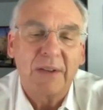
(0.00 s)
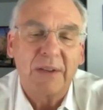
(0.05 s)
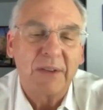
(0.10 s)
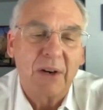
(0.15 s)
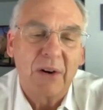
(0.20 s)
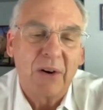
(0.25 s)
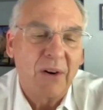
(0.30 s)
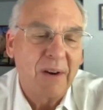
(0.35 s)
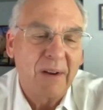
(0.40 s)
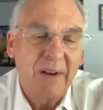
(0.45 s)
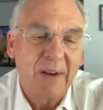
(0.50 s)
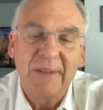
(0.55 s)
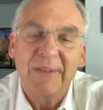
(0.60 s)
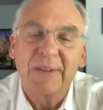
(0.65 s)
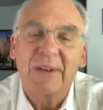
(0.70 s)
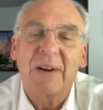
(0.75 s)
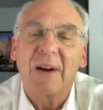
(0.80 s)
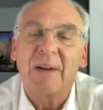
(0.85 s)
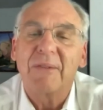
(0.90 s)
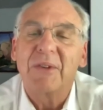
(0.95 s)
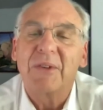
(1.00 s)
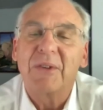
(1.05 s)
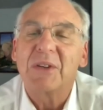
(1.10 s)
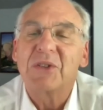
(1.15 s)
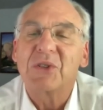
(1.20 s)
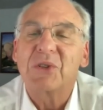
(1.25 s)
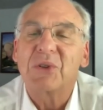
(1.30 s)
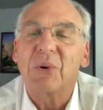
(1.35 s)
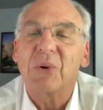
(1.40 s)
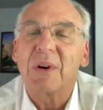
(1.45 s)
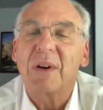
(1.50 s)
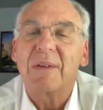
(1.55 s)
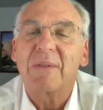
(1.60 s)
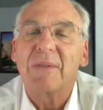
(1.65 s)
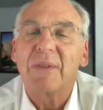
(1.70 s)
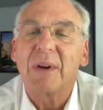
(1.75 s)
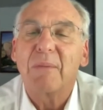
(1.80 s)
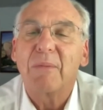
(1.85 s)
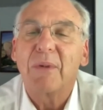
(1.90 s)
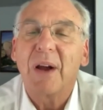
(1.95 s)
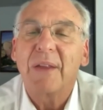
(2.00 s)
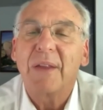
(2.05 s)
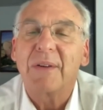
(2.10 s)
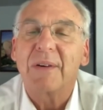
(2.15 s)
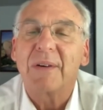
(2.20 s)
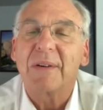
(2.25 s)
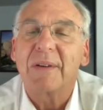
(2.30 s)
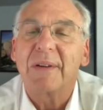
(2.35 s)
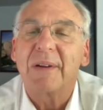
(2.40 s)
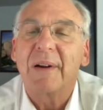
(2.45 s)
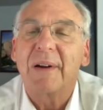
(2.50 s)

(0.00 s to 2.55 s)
uncover the story of their brother,